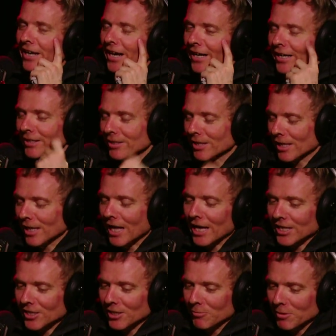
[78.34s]
and it
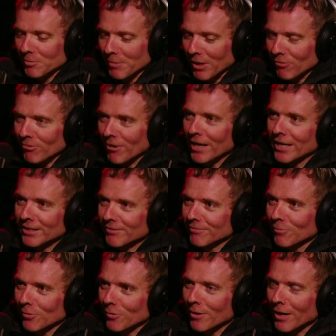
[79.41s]
clashing with my red
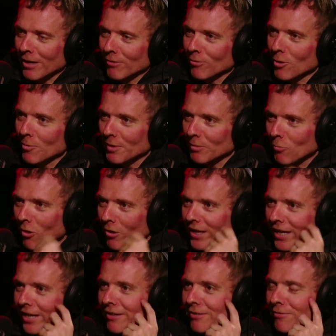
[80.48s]
choir robe and
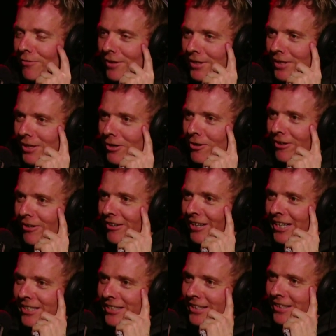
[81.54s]
walking out in front of the
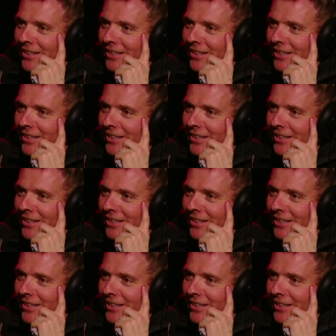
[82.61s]
congregation,